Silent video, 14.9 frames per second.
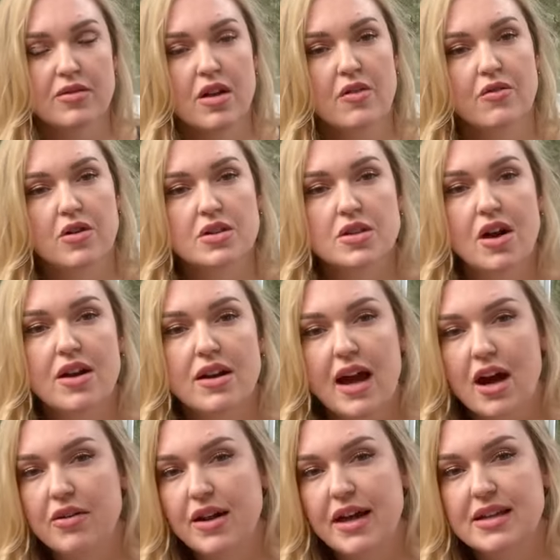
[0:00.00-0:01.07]
first card
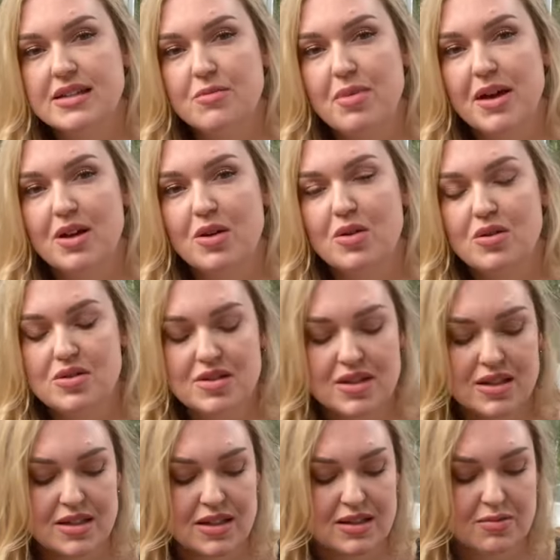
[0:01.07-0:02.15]
out, Ace of Pentacles.
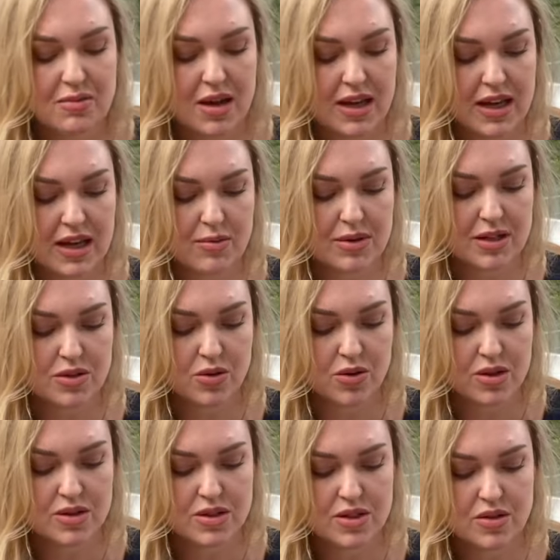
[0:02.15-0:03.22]
This is money coming
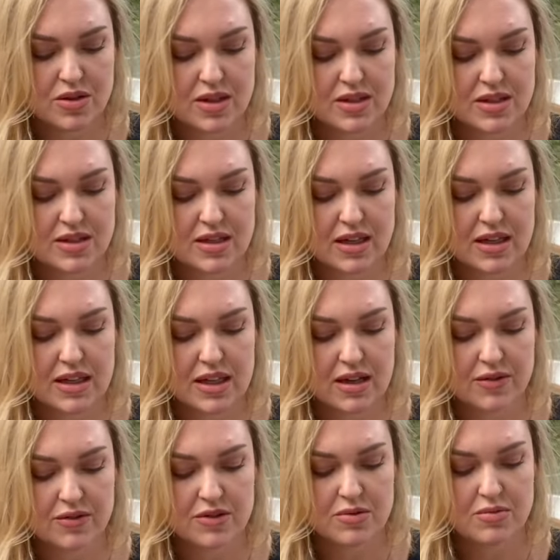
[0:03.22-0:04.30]
towards you. This is a
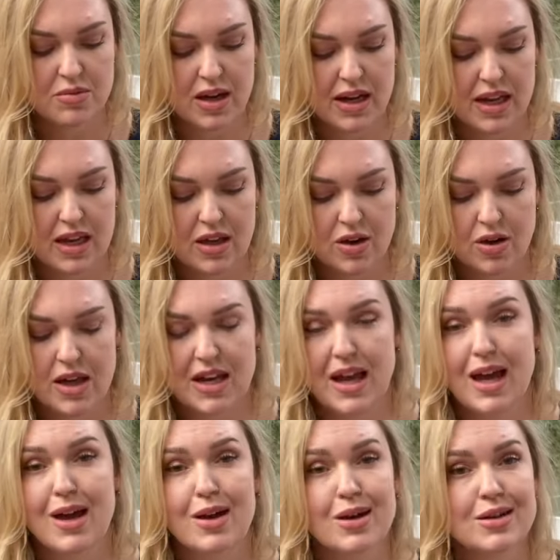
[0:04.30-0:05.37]
gift, money,
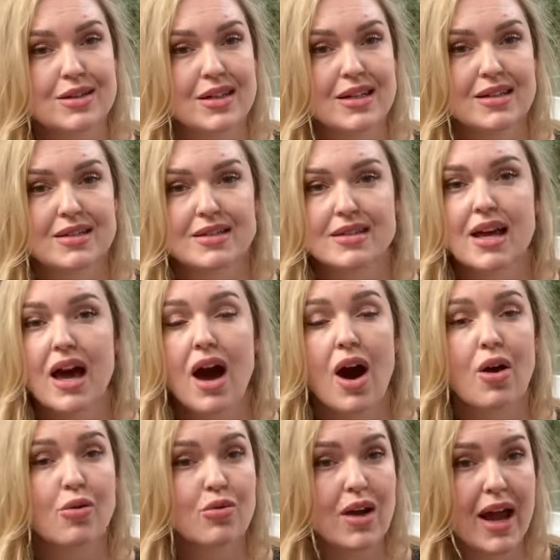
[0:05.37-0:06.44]
inheritance,
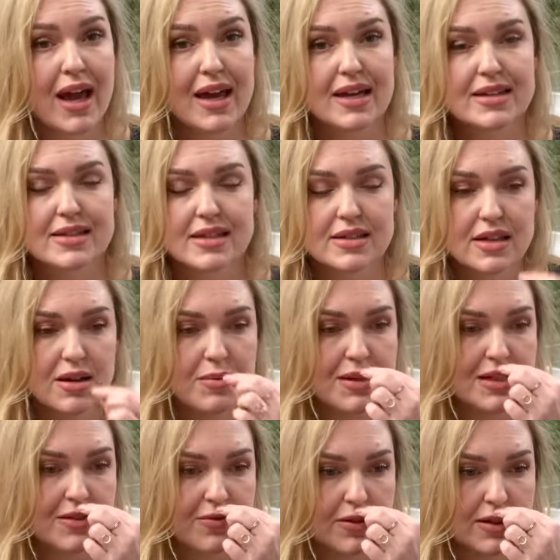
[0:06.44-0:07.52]
a raise. It's going to be
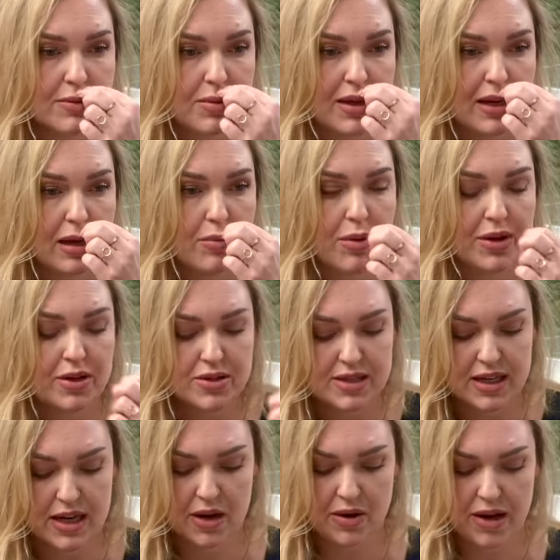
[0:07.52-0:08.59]
different depending upon your
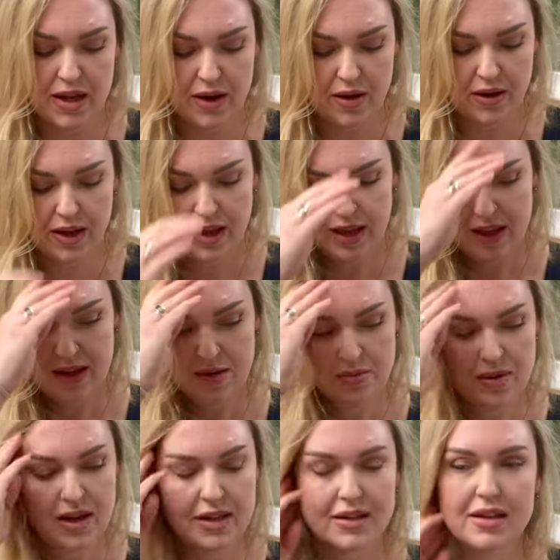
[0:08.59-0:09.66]
scenario.
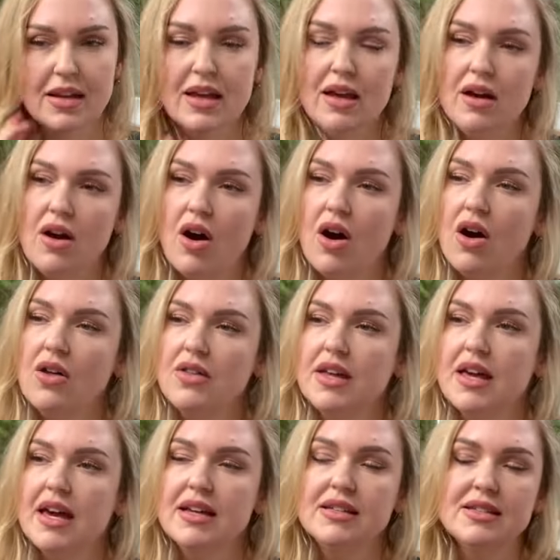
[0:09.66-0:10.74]
But all
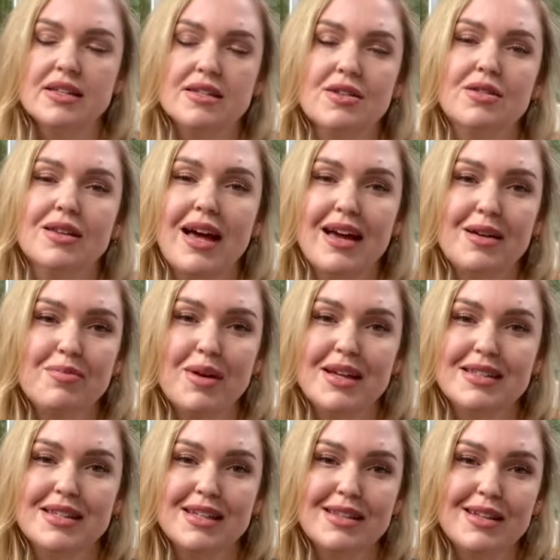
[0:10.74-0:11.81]
the aces are like
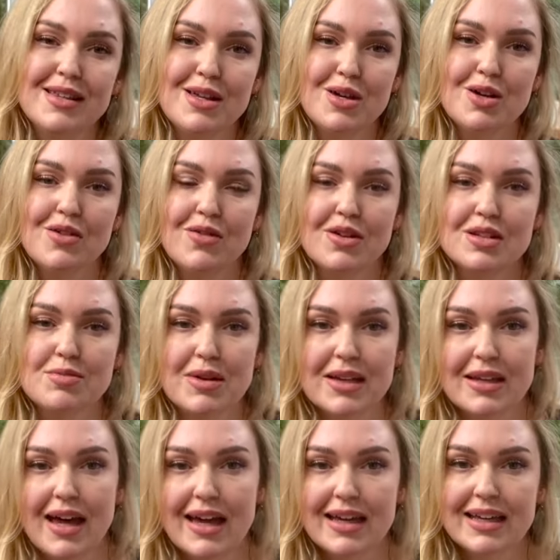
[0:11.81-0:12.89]
basically the universe being
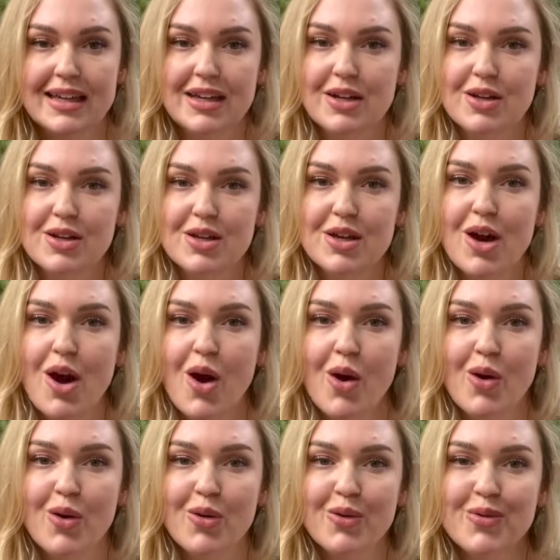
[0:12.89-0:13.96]
like, here you
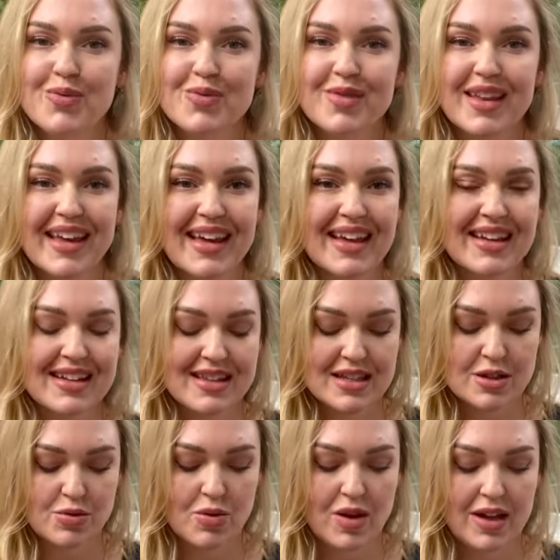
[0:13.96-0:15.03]
go. And
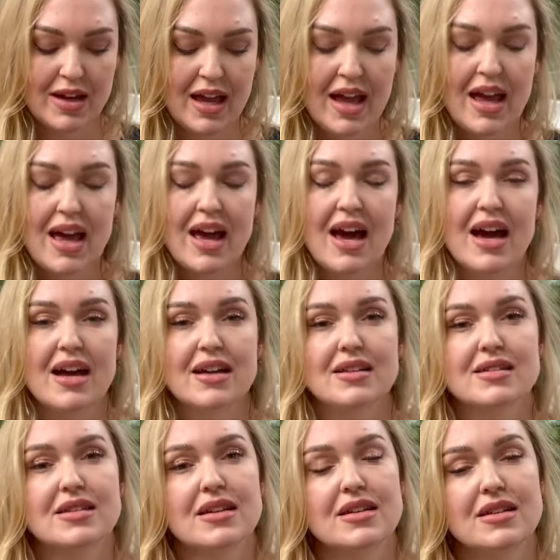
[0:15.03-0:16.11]
this one
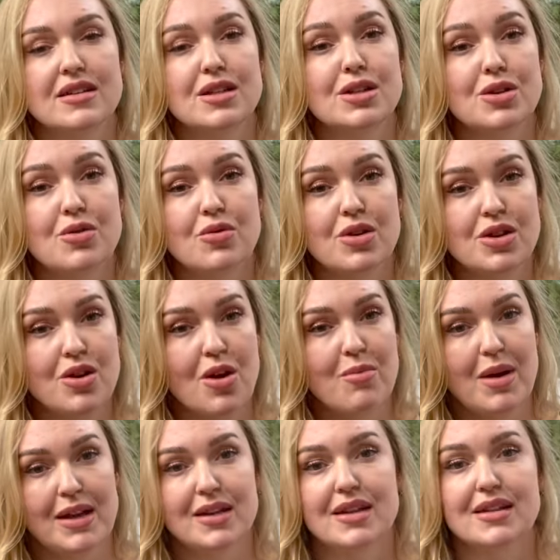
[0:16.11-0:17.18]
has to do with your
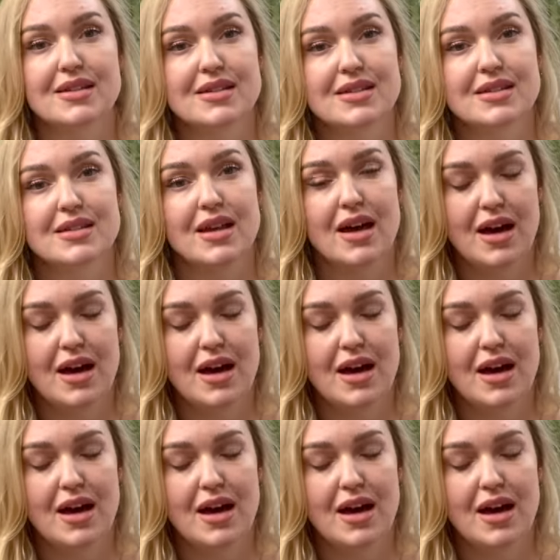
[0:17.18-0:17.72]
abundance.